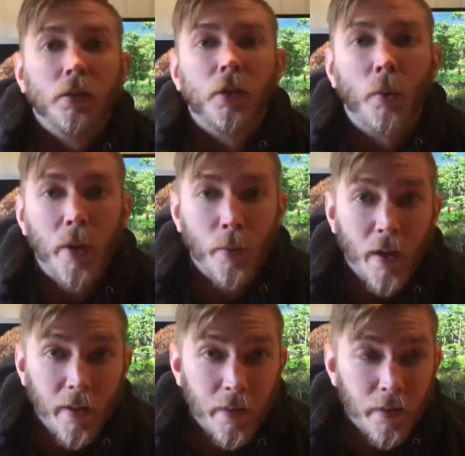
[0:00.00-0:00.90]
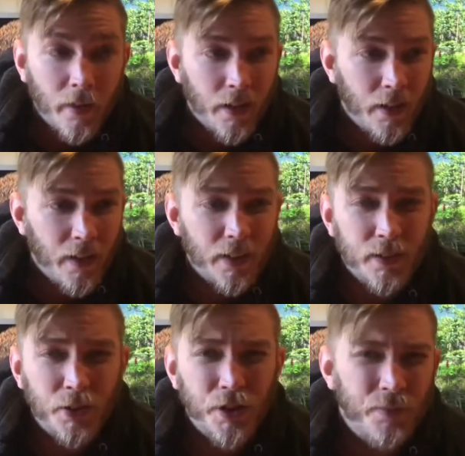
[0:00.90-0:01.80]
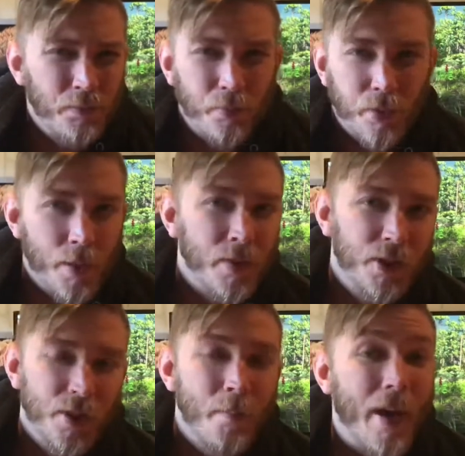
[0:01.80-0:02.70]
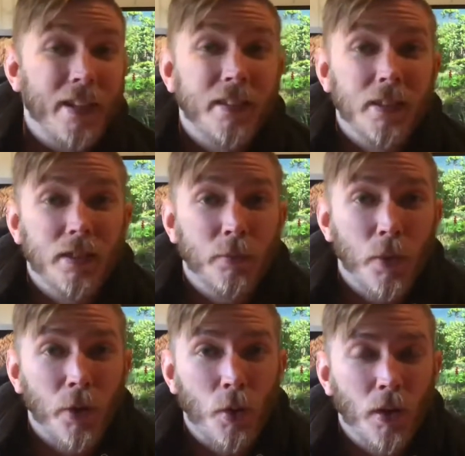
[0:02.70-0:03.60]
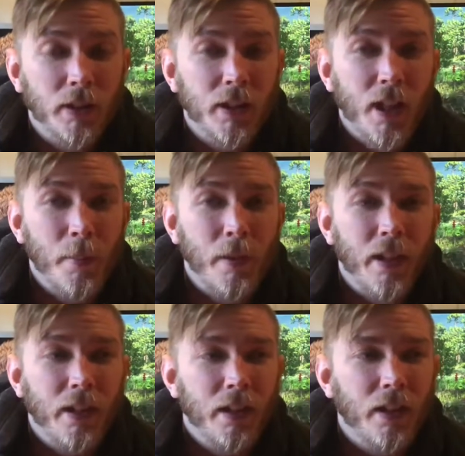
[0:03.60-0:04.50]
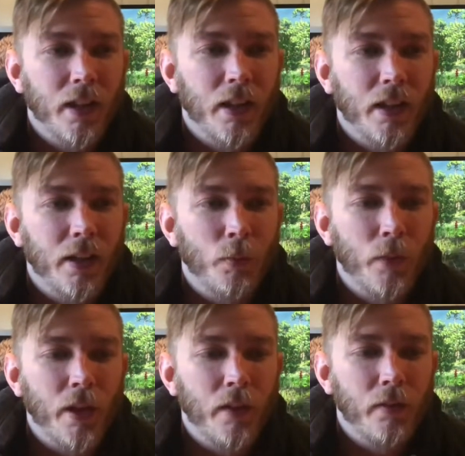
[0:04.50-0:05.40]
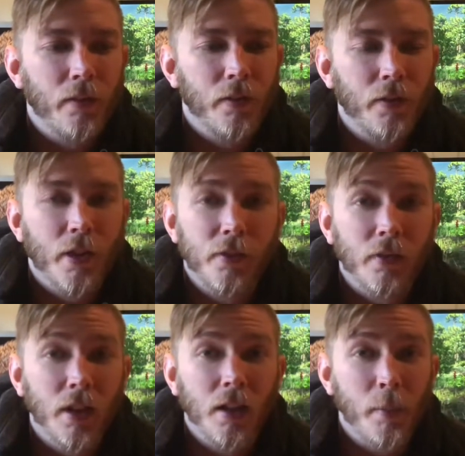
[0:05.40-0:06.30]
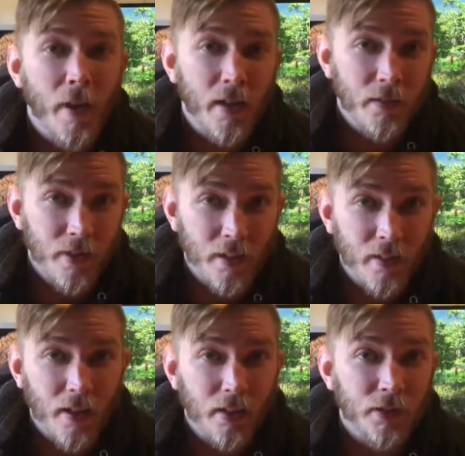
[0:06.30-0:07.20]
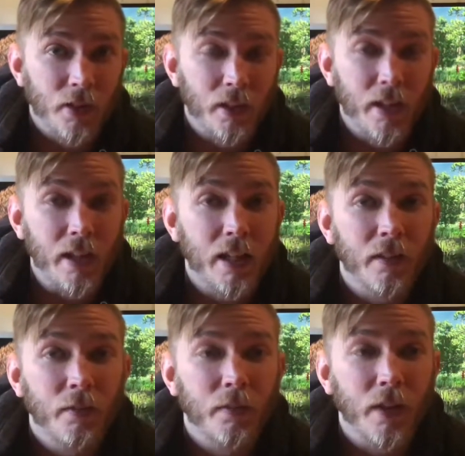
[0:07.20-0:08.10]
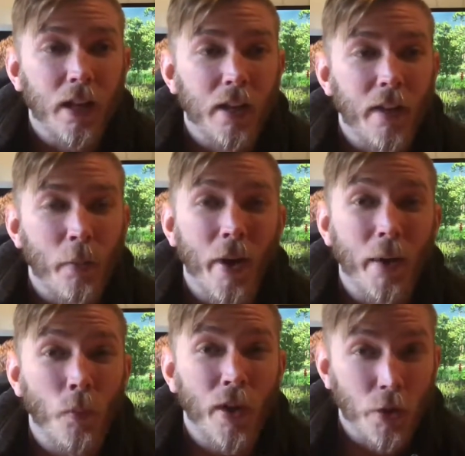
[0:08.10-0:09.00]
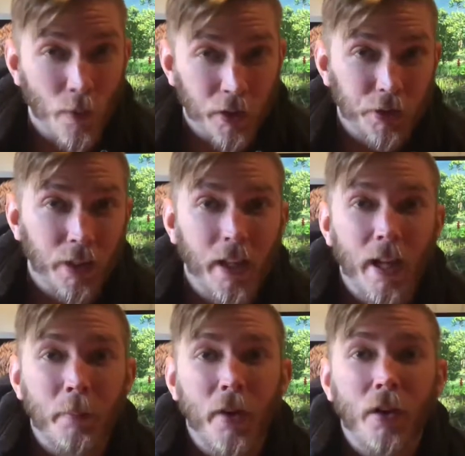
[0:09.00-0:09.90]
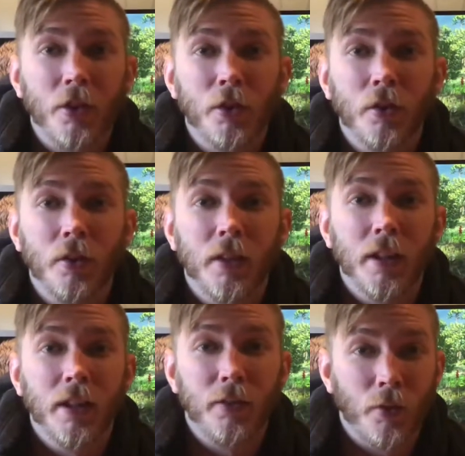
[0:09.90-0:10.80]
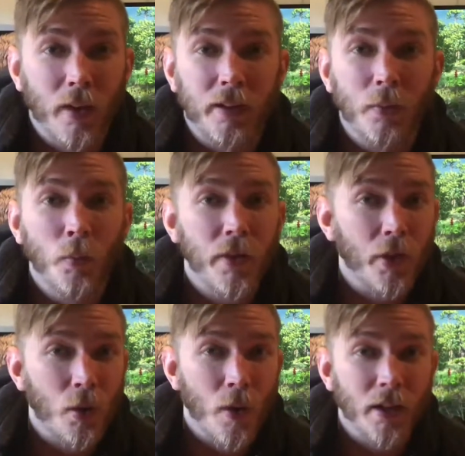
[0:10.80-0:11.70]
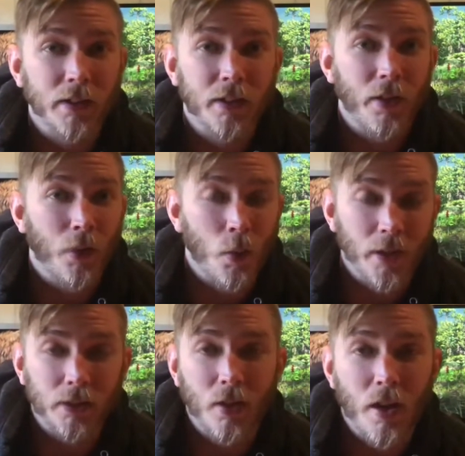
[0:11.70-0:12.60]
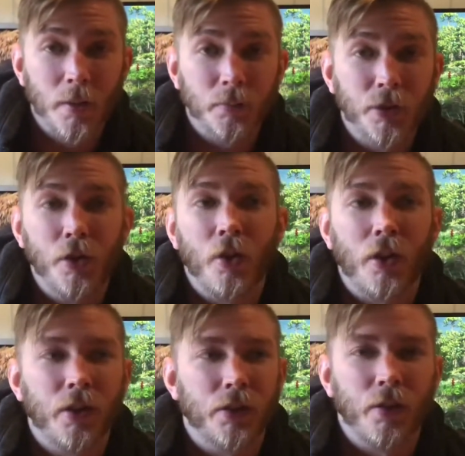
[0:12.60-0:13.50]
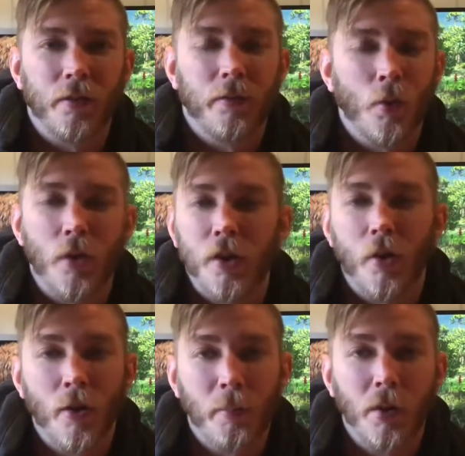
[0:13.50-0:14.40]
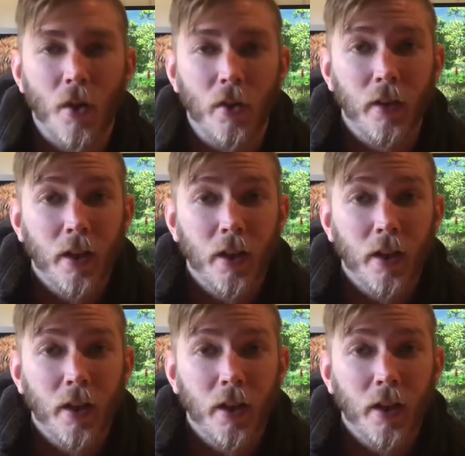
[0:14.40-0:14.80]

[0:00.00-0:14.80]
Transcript: So anyway, that's just pretty much the basics of what the quests are going to be, with as little amount of detail as I can give. That way when you actually get up there and you're interacting with the quests and the quest items, you're not going to sort of already know the plot.